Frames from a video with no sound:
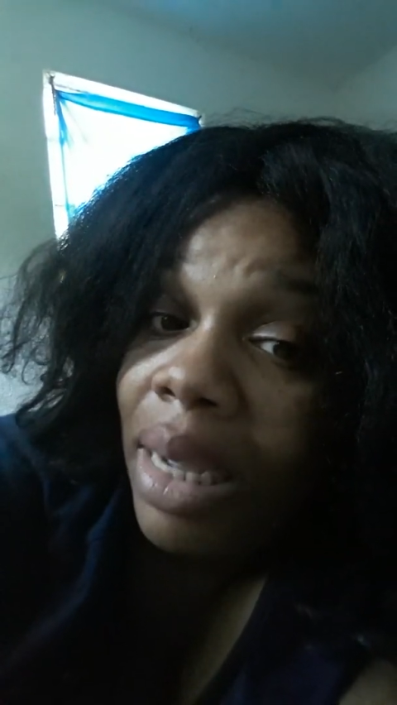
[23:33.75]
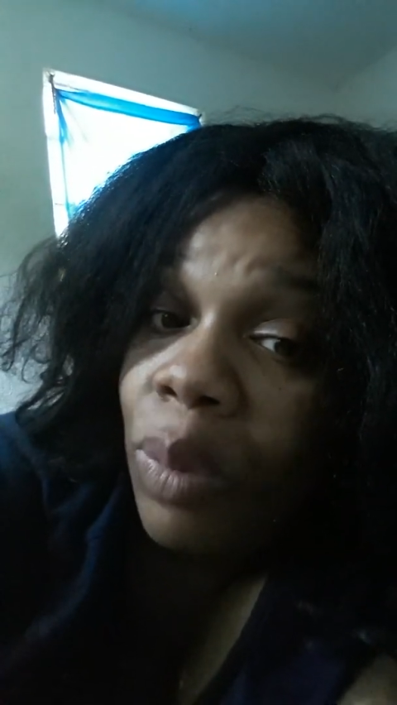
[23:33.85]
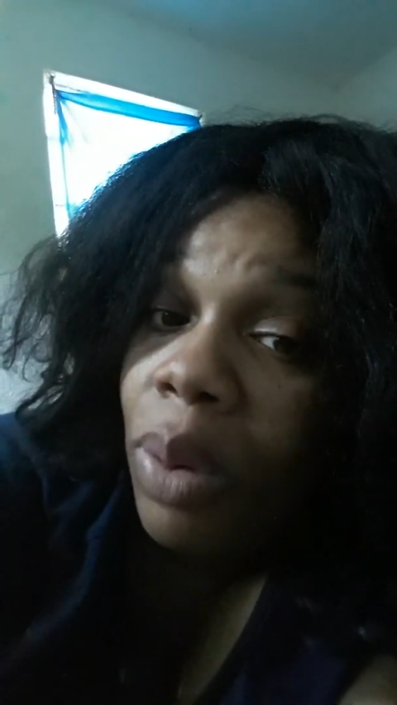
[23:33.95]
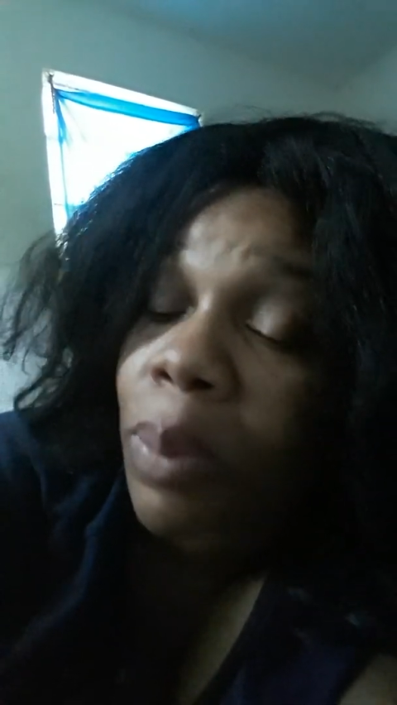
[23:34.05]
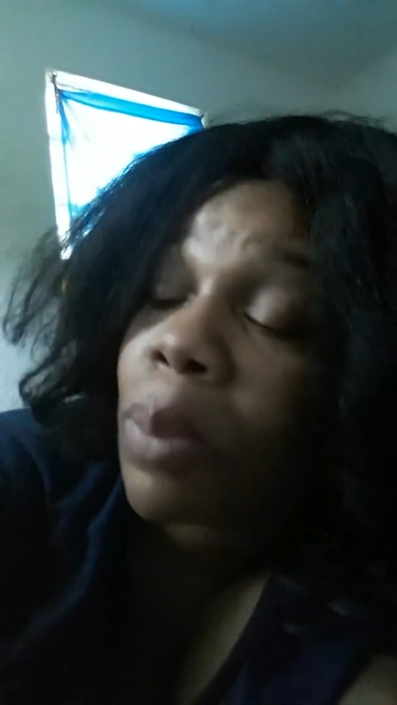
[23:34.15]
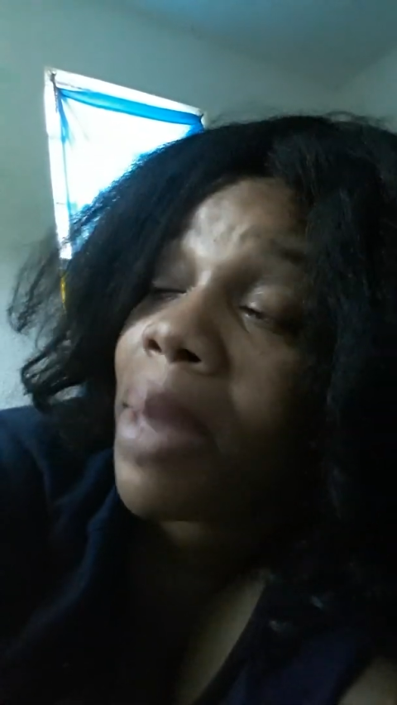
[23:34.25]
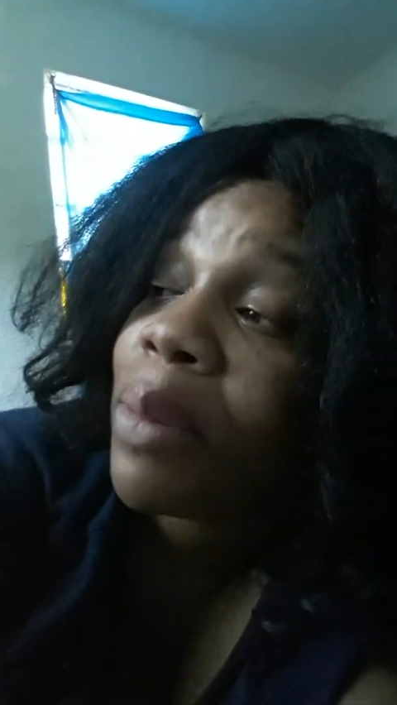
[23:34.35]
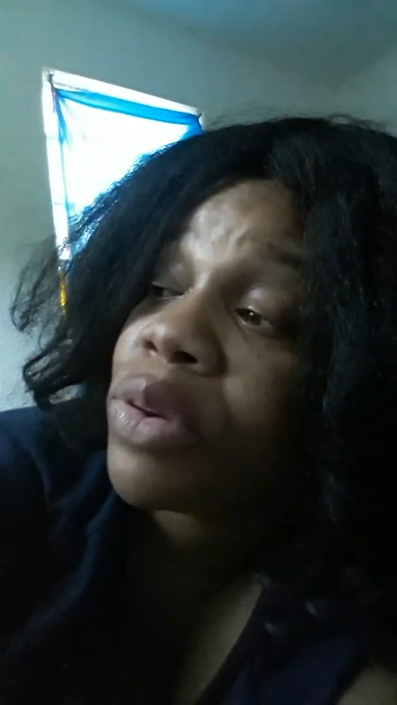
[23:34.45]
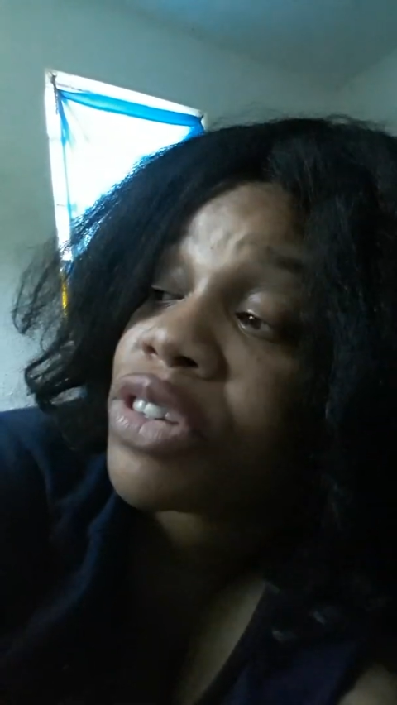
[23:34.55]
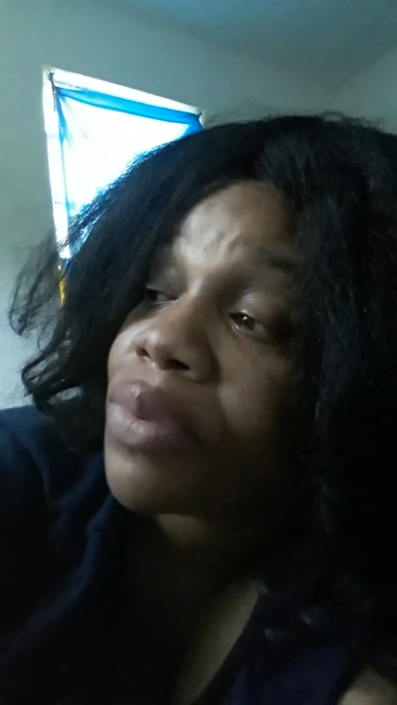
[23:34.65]
When men
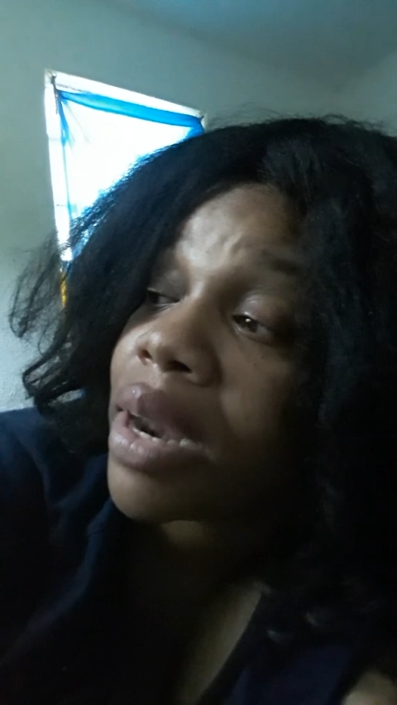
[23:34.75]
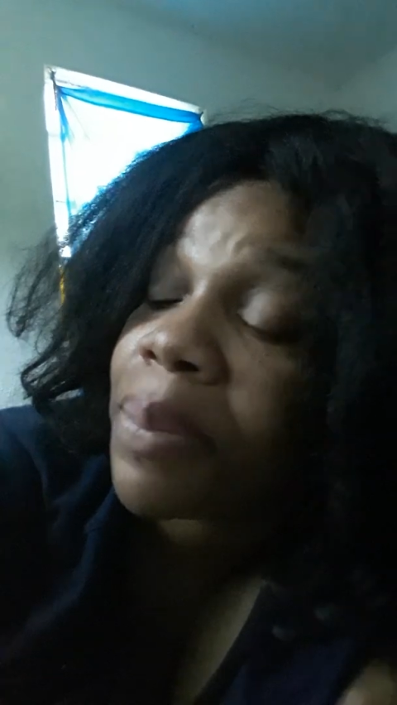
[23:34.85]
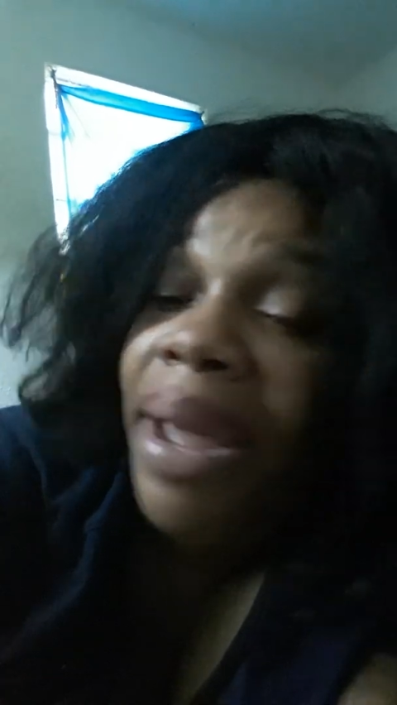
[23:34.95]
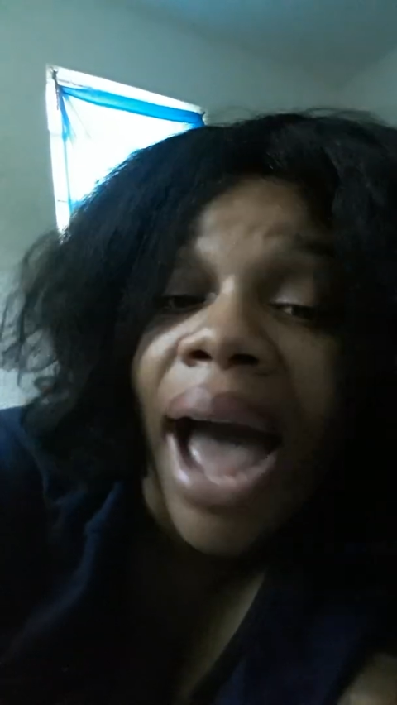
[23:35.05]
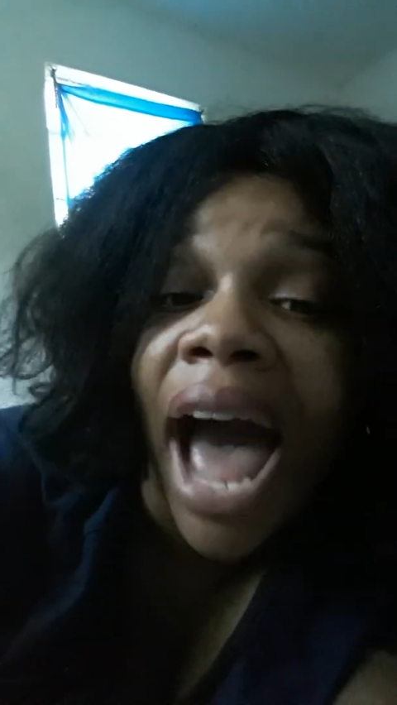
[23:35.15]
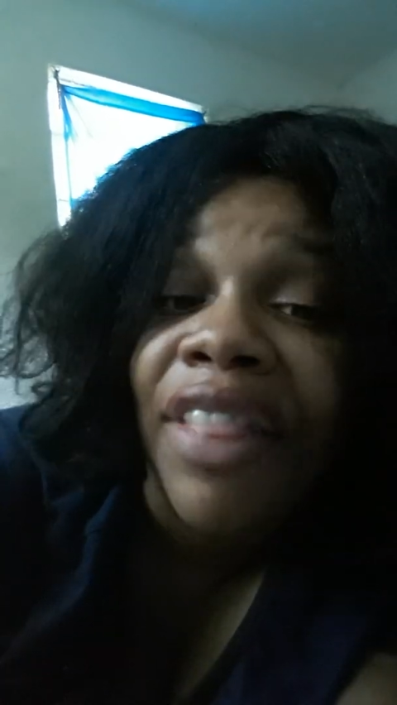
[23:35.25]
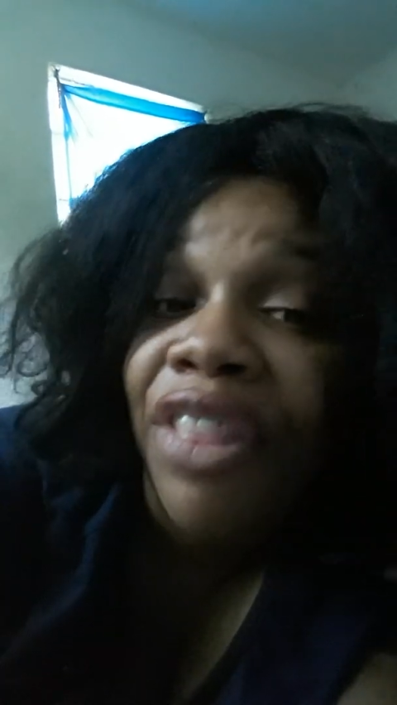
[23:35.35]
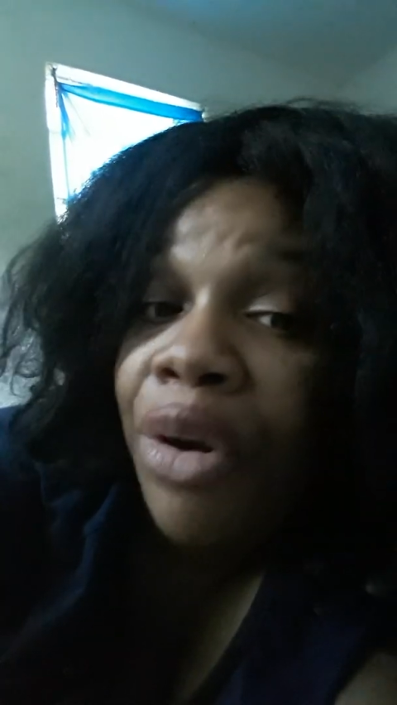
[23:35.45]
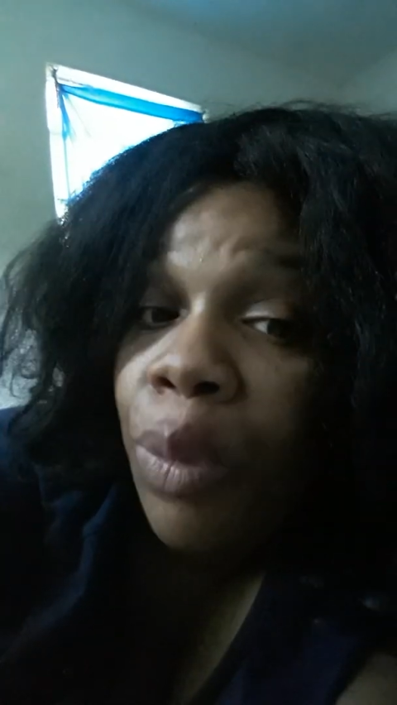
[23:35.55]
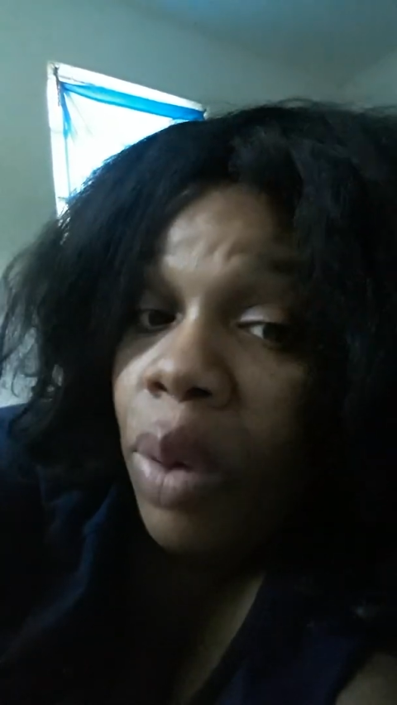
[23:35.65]
were surrounded by hot,
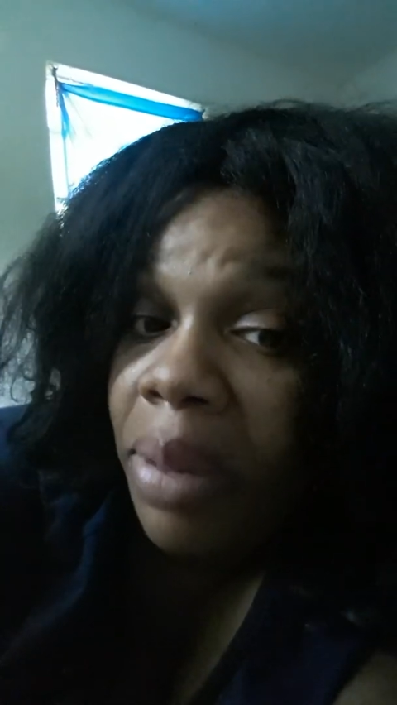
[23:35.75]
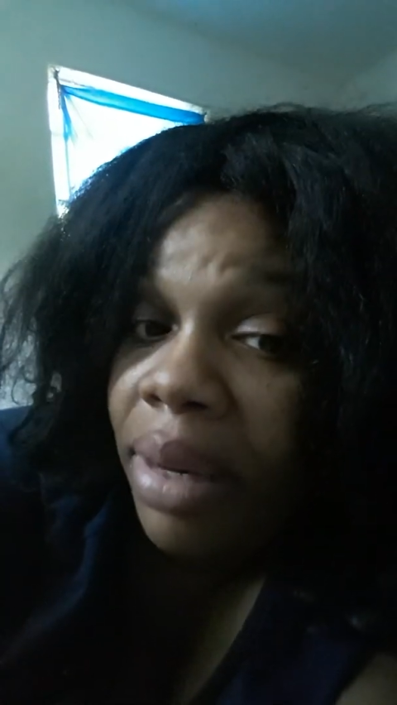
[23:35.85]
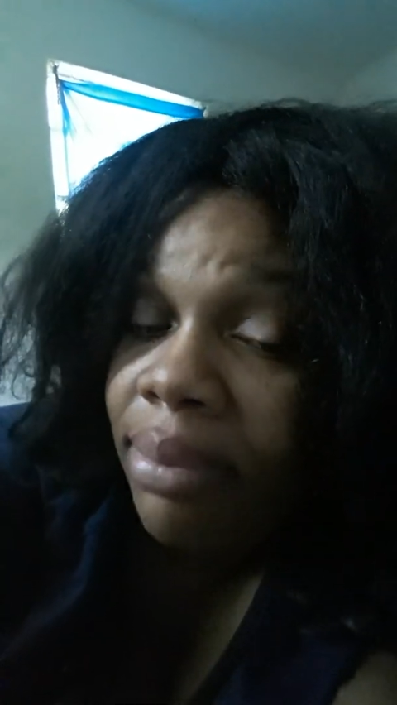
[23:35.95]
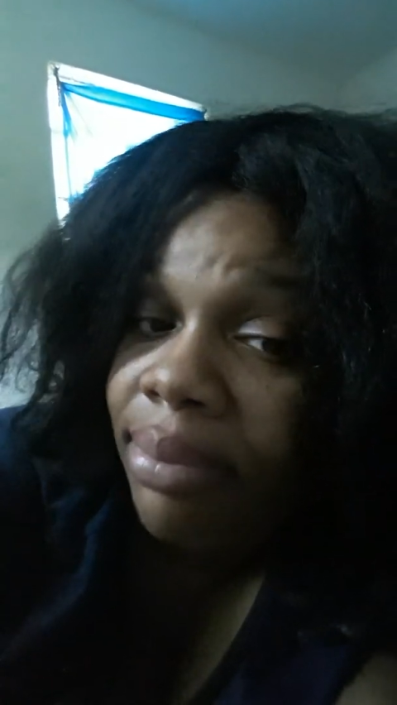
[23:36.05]
thinner women,